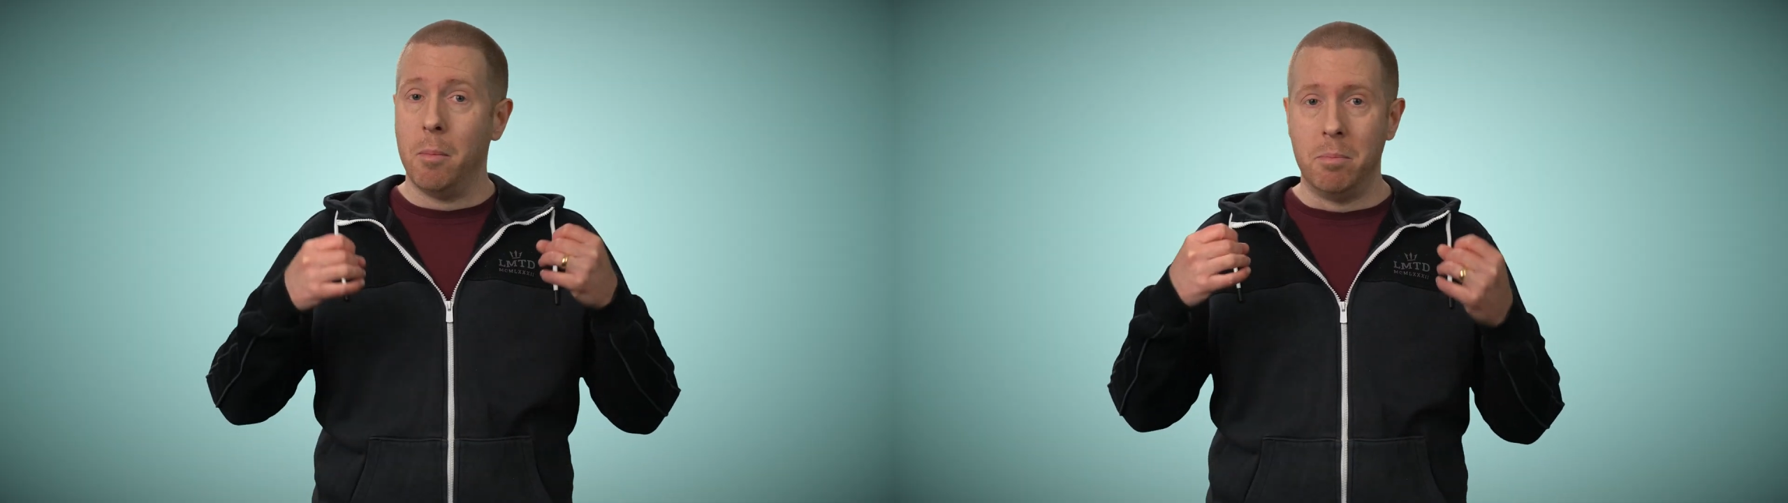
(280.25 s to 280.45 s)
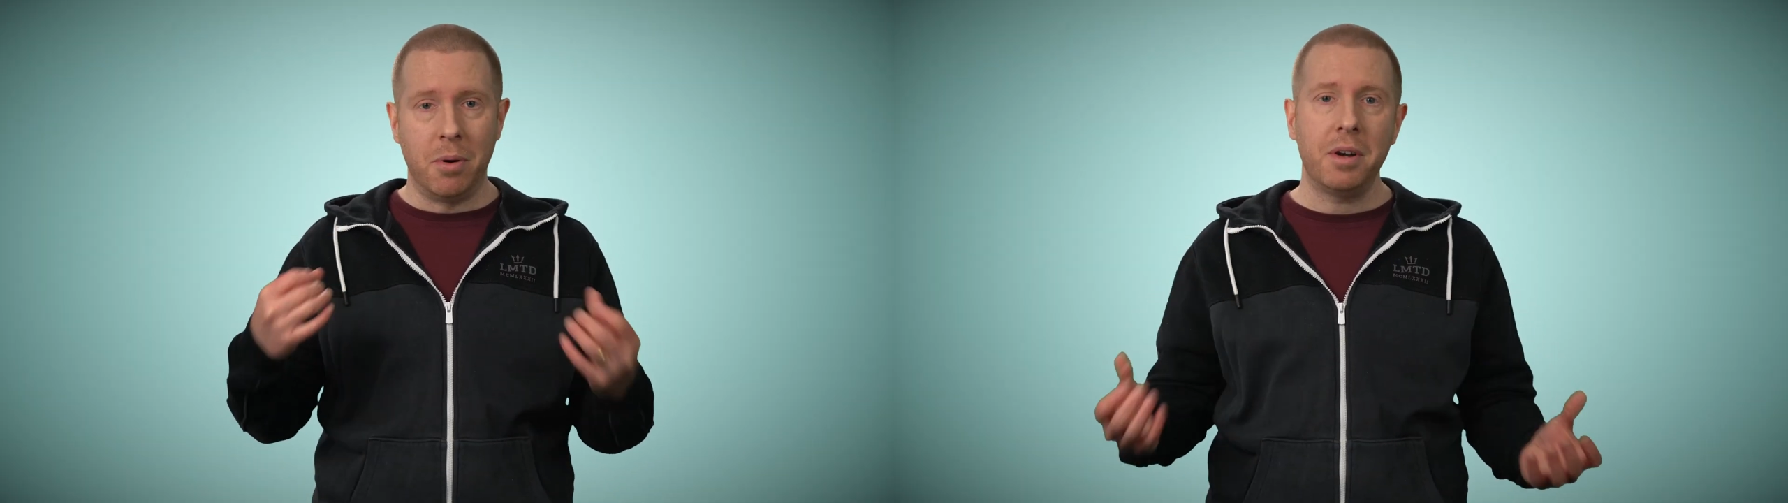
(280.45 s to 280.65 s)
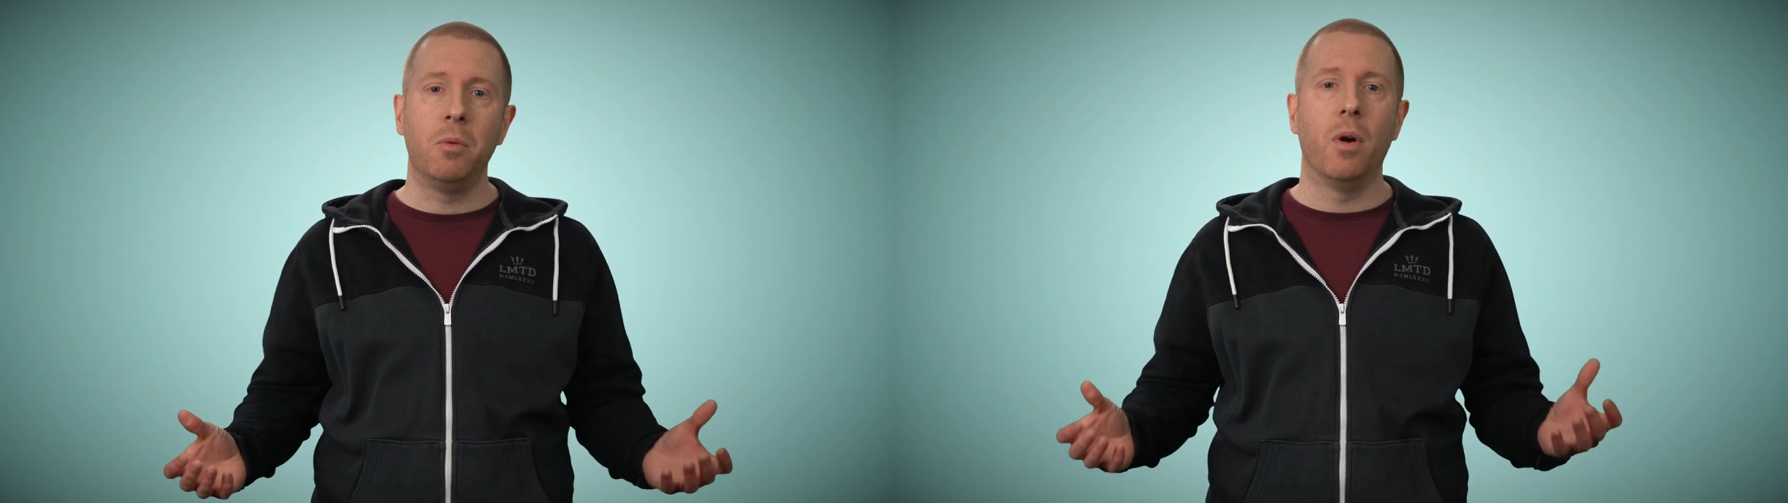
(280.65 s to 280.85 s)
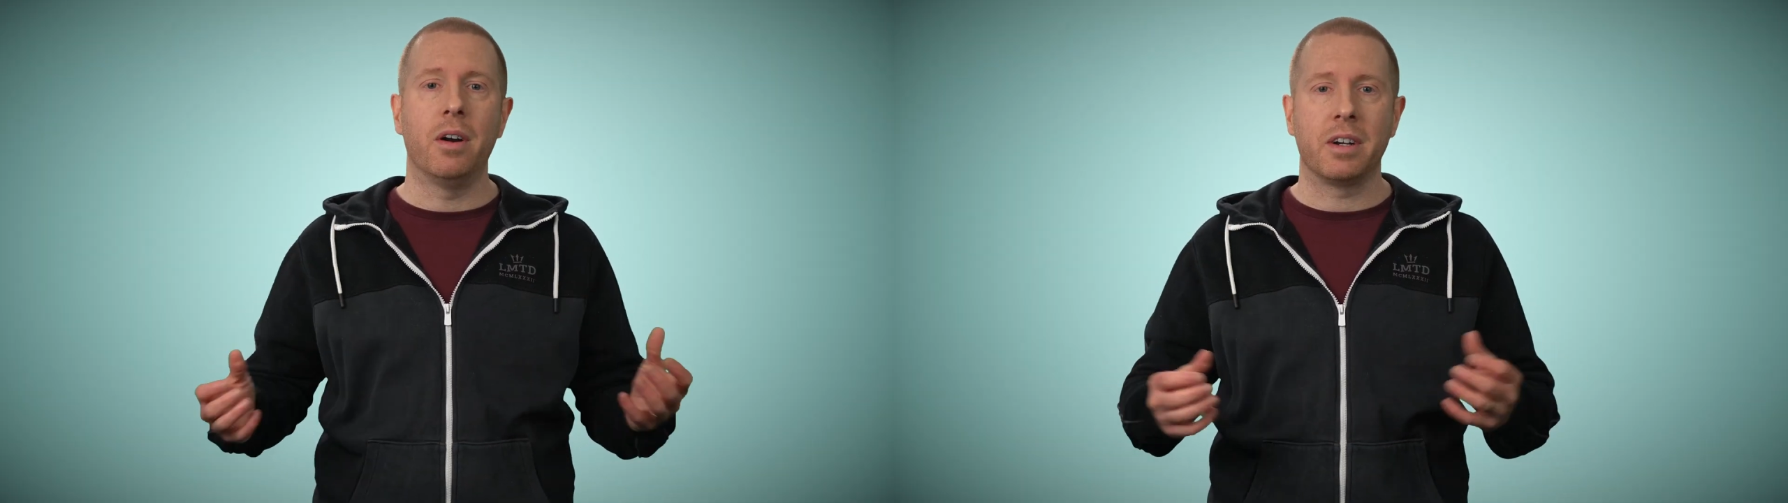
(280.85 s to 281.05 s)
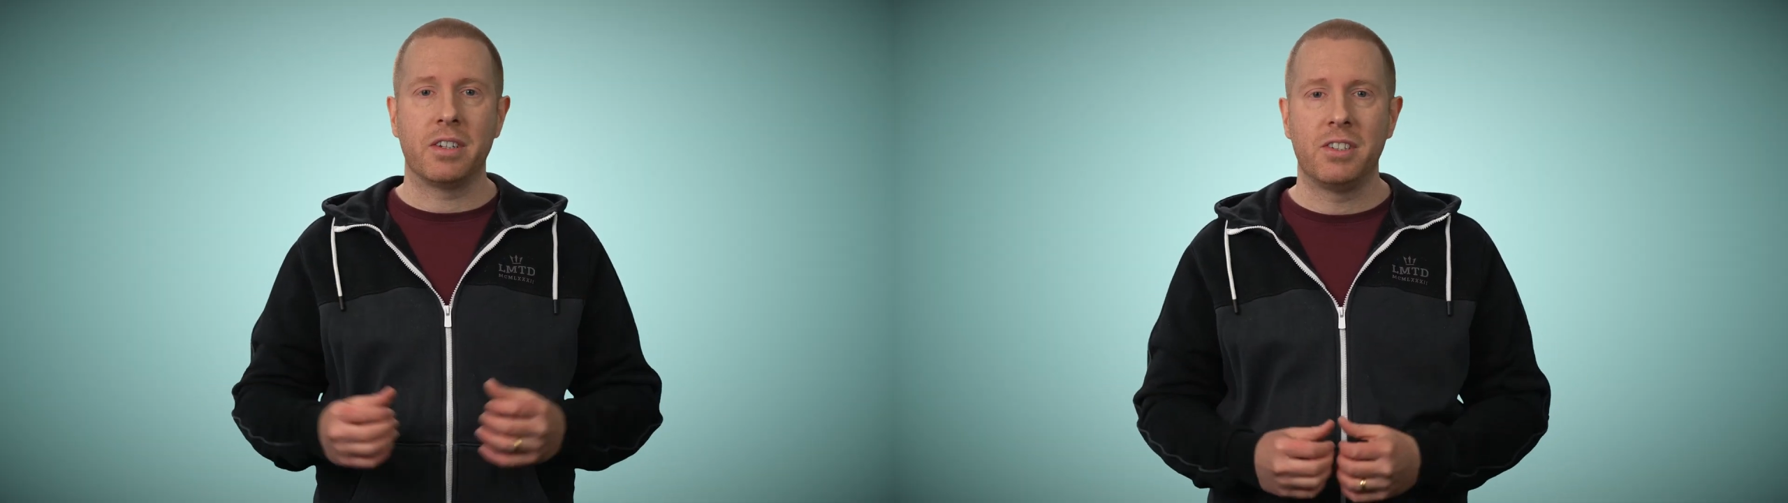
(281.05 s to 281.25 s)
but it
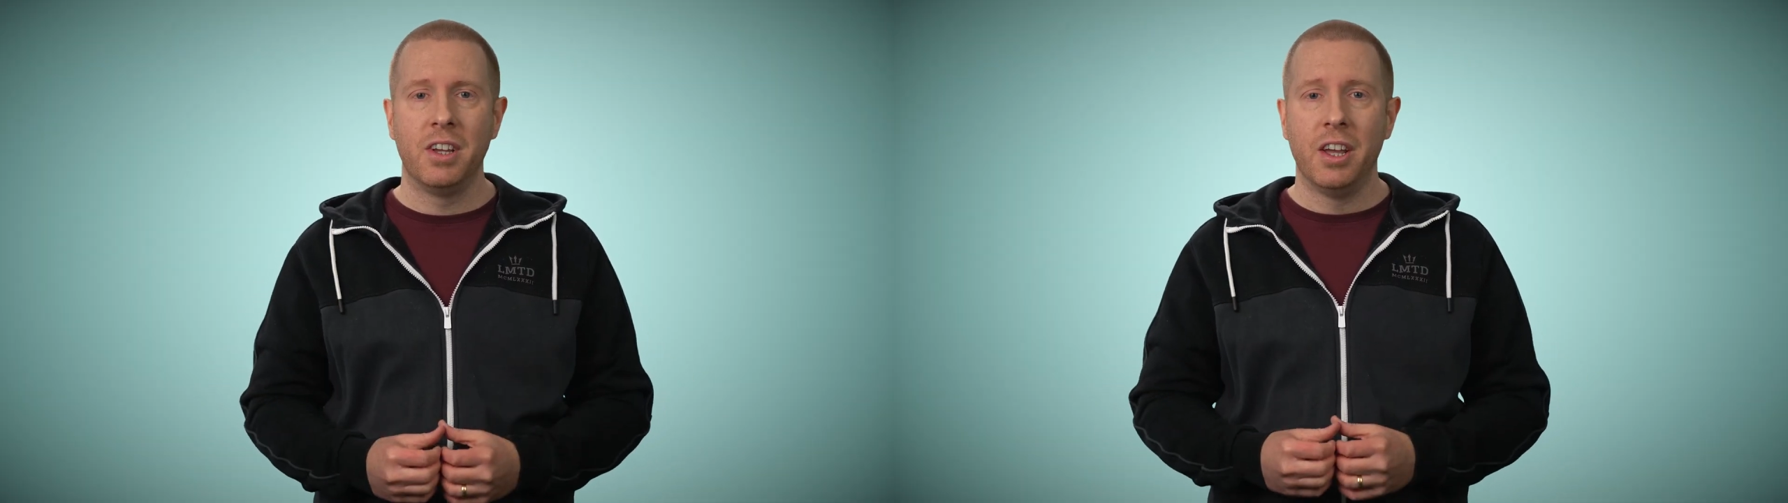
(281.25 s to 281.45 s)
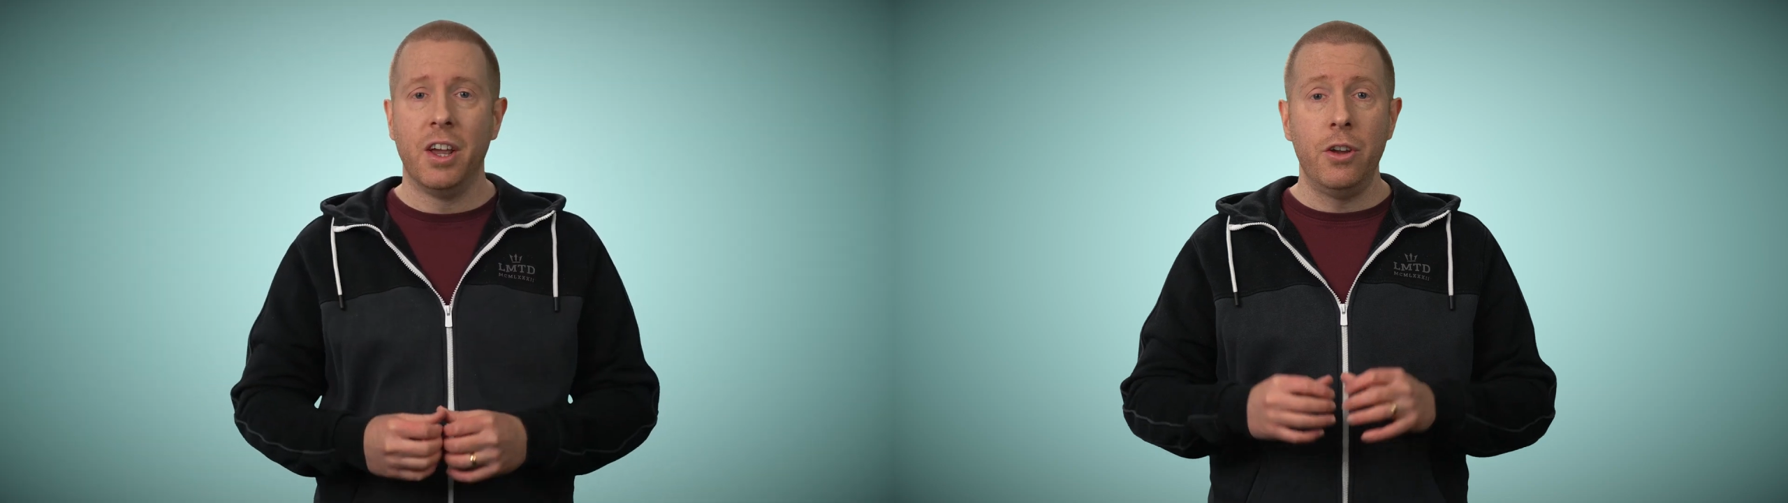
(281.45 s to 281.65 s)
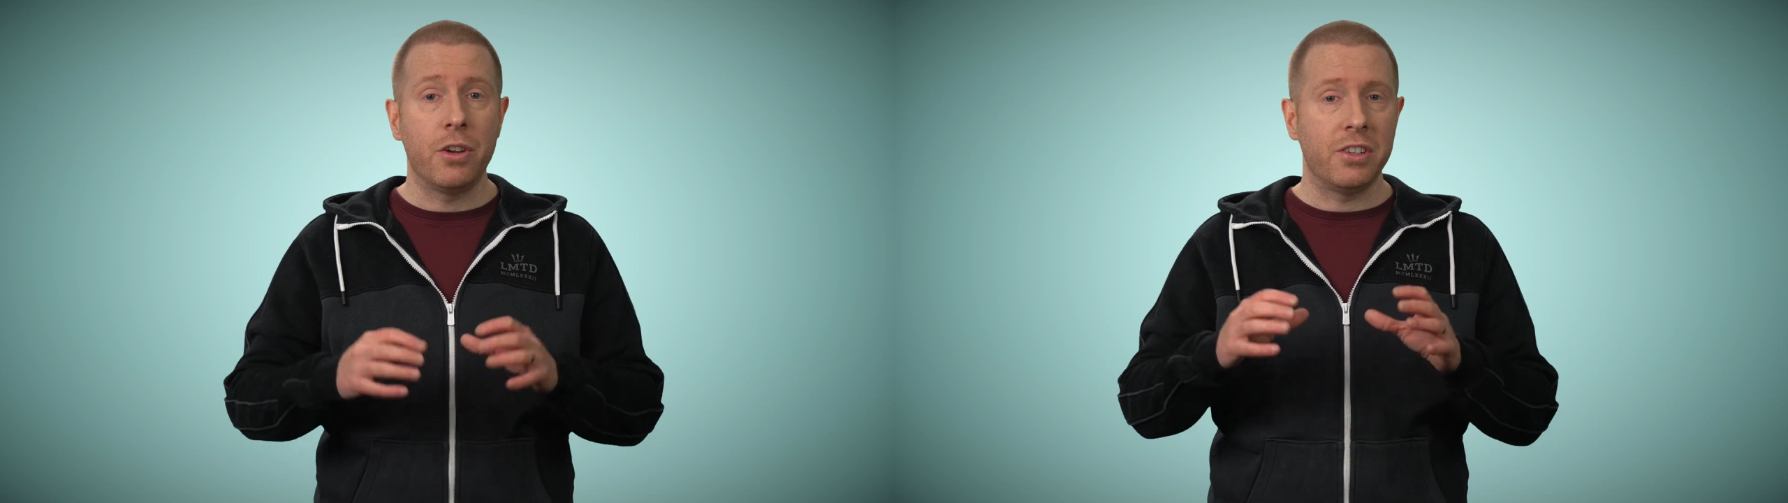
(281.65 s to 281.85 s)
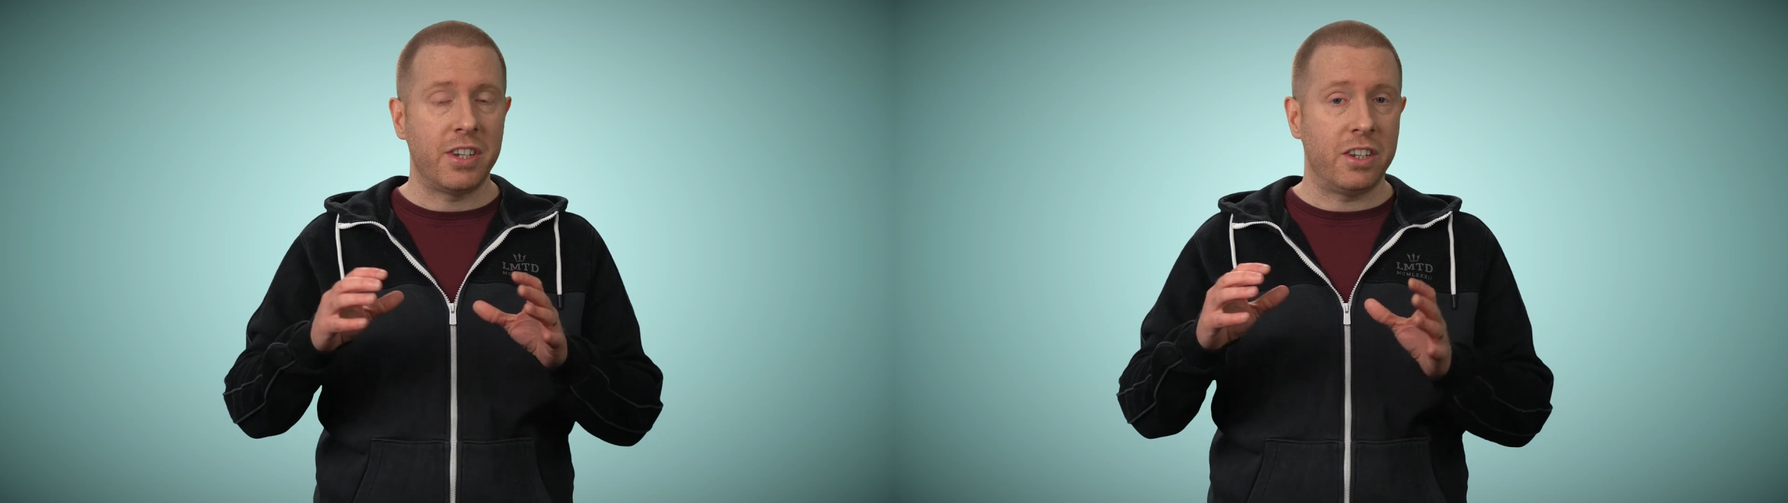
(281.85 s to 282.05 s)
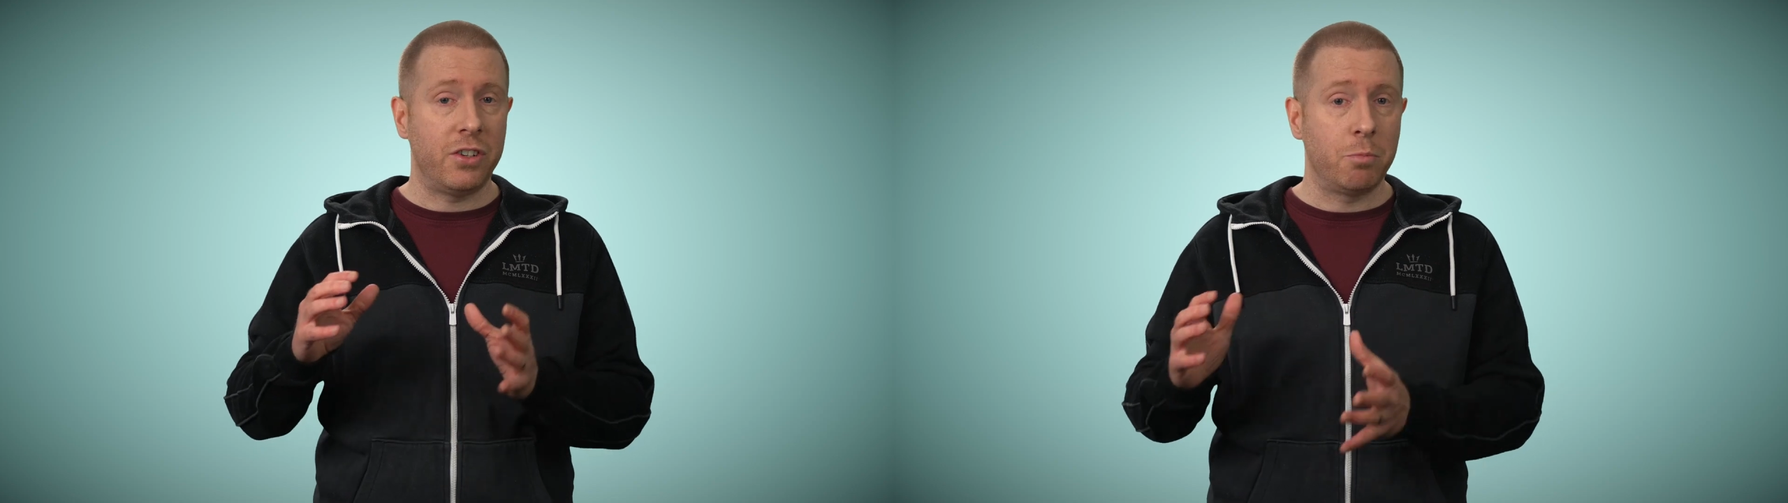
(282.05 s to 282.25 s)
works. You could
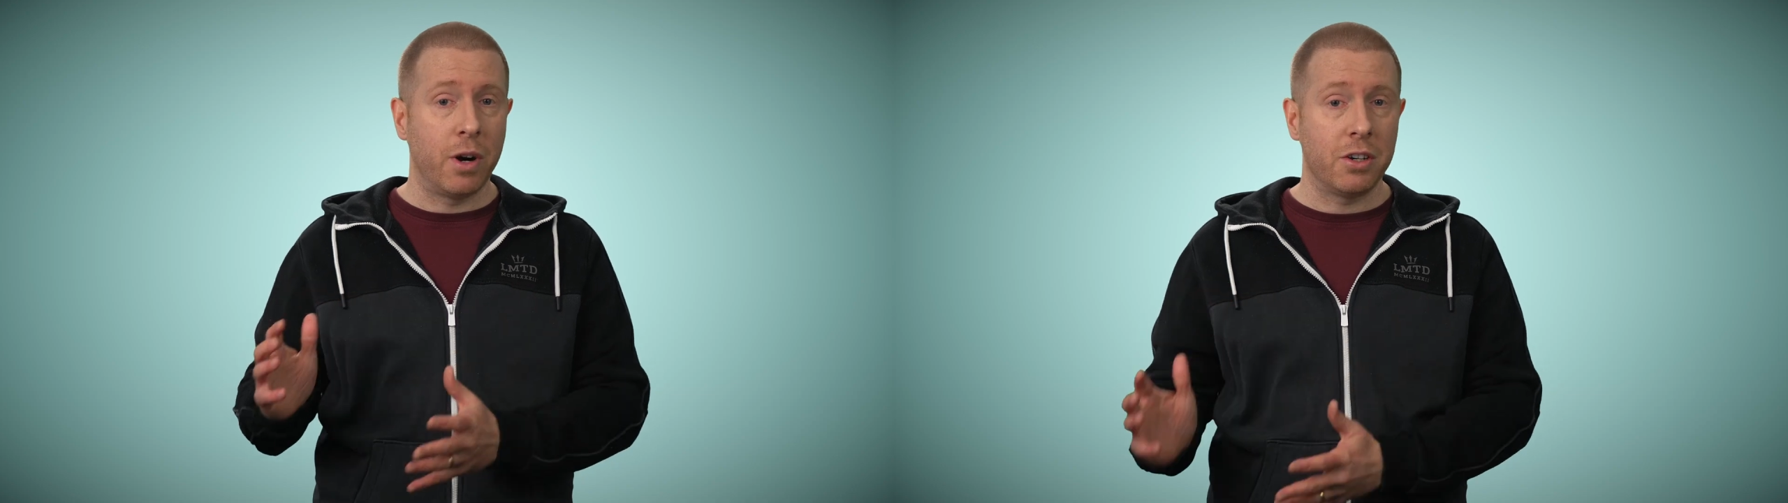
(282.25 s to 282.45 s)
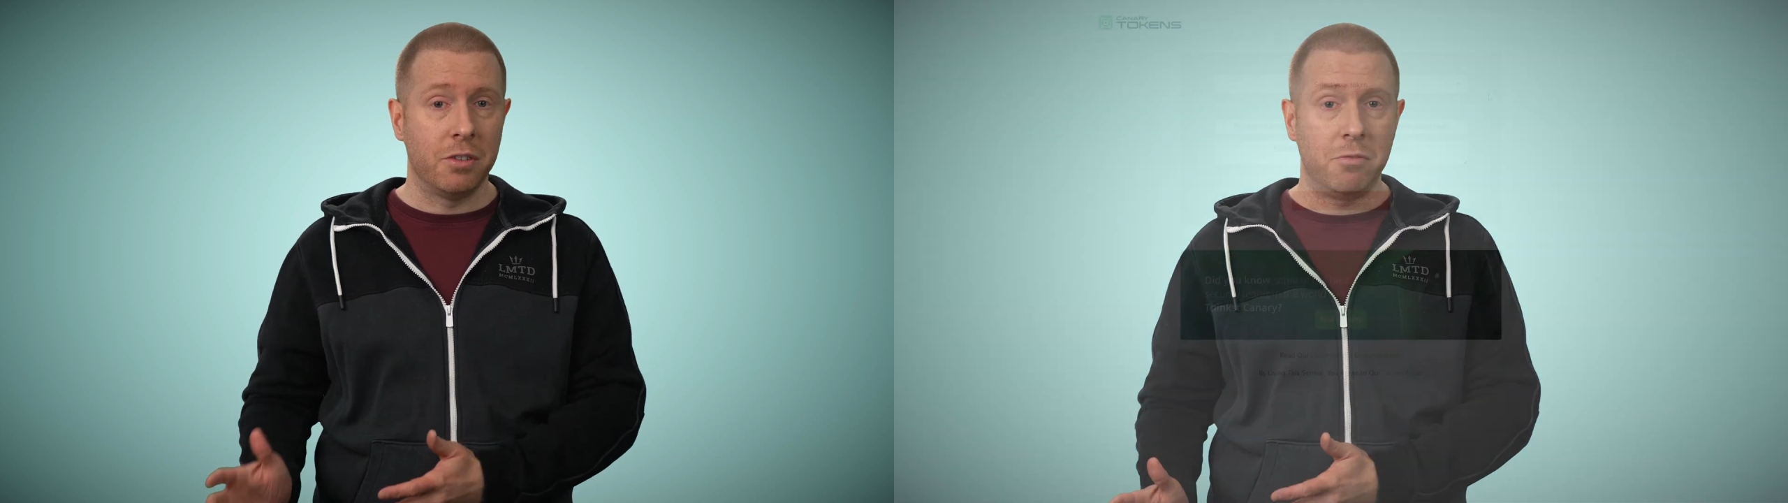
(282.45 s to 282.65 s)
set tripwires in